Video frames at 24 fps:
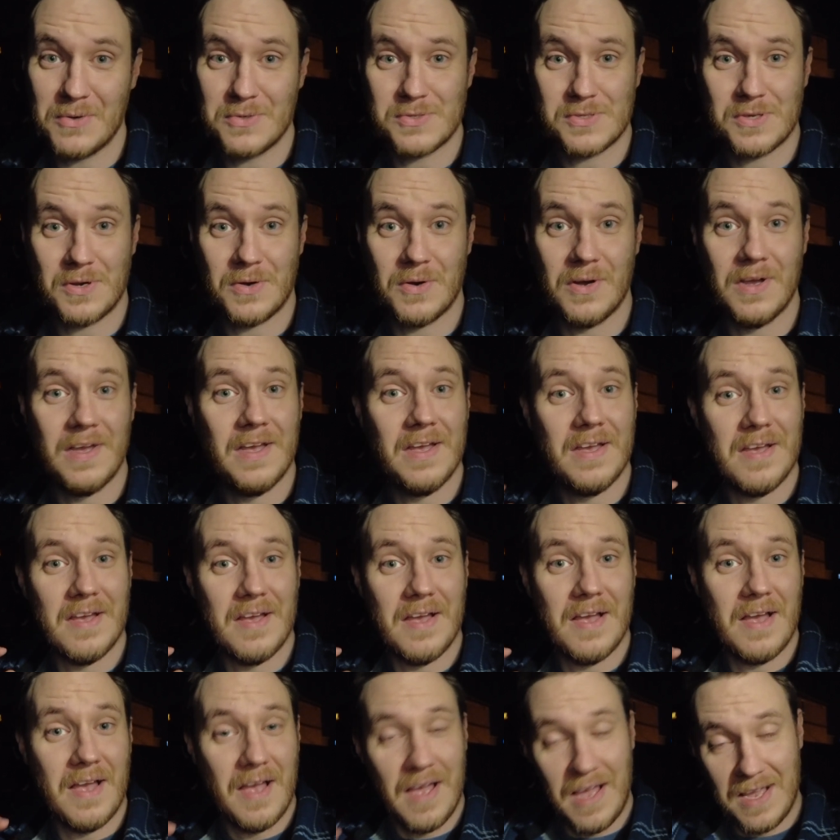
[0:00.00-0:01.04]
So
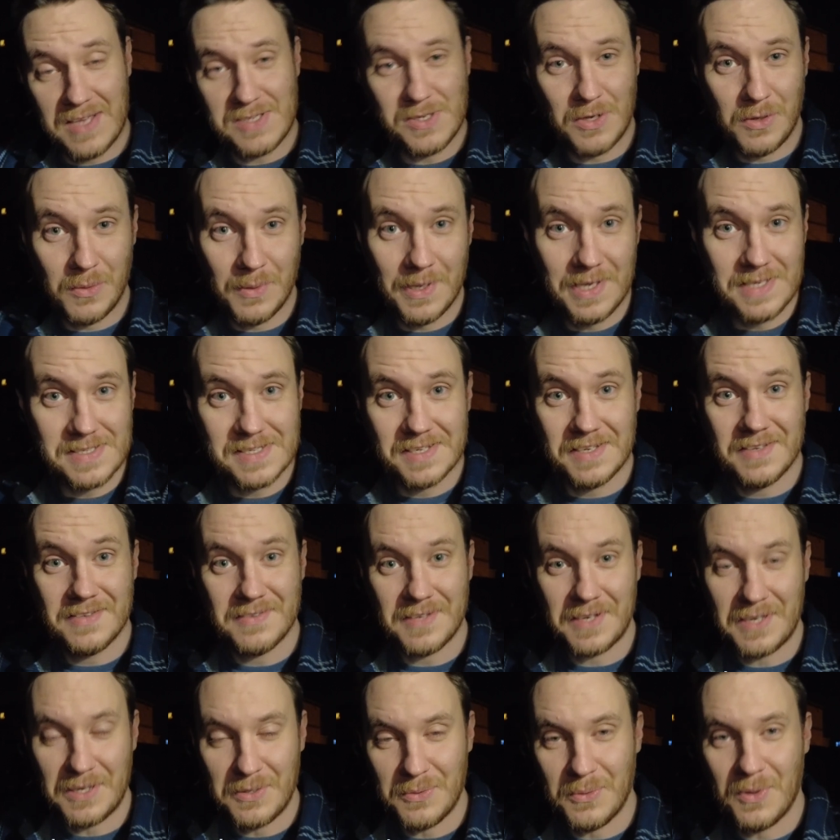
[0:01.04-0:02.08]
as always,
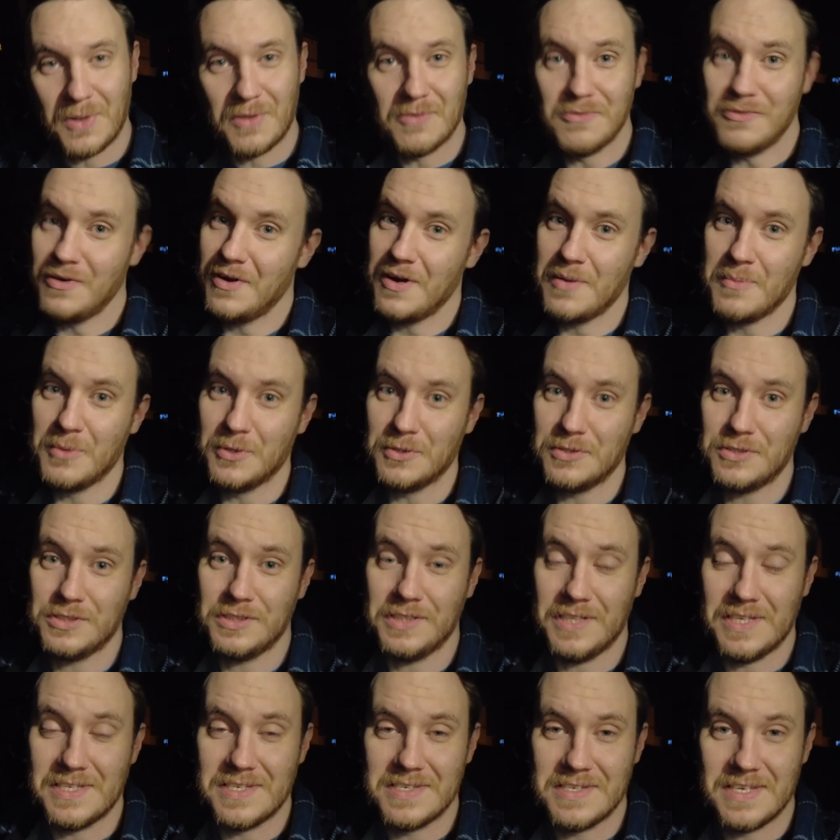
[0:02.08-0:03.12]
thank you all very much
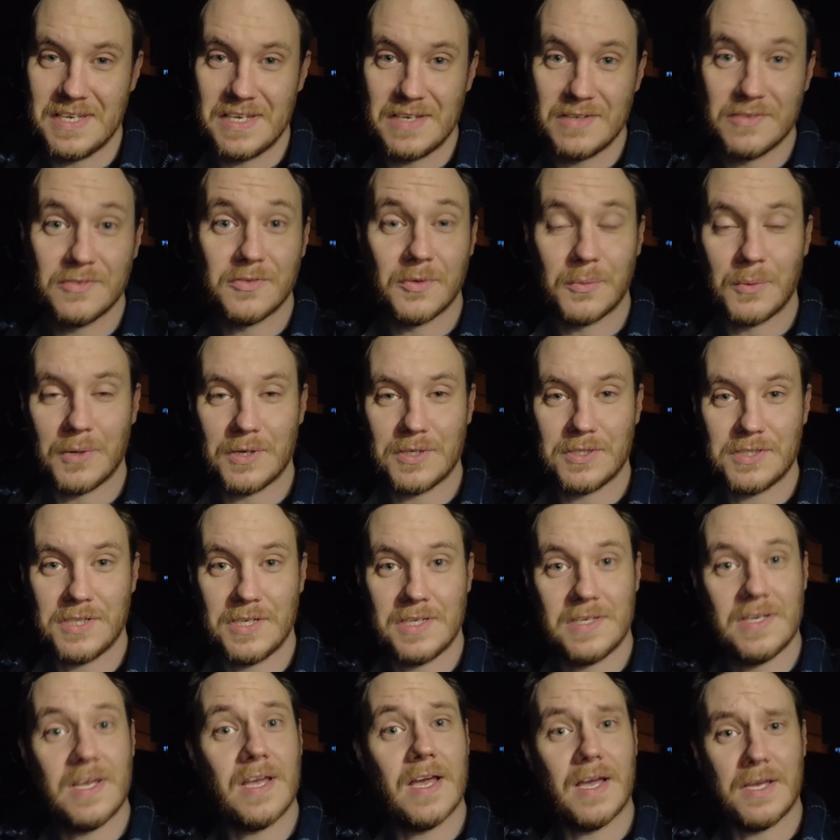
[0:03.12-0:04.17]
indeed for
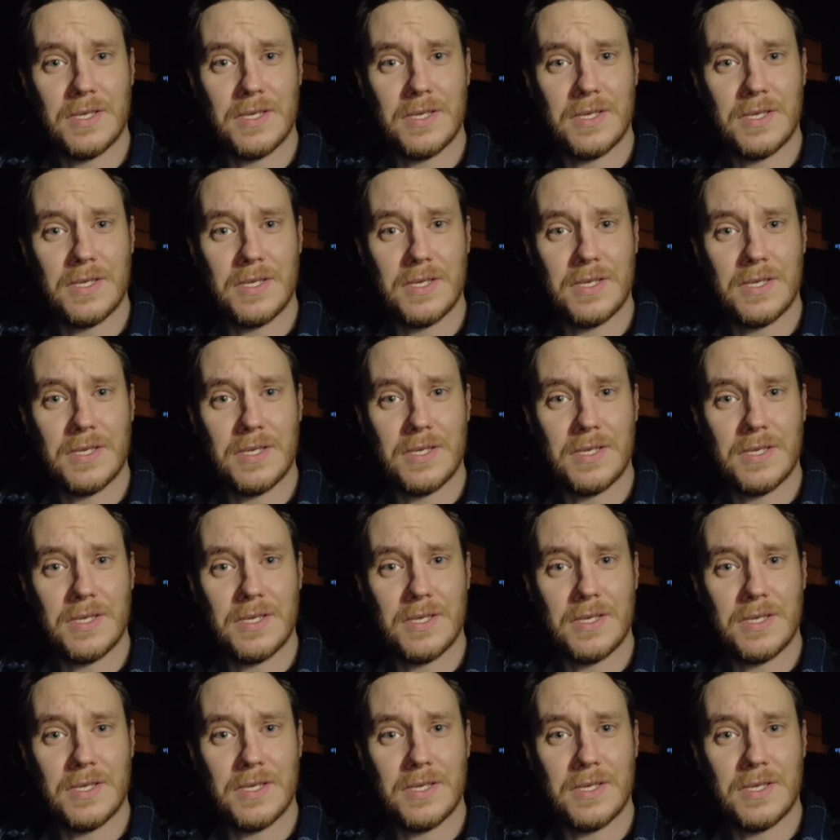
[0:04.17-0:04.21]
watching.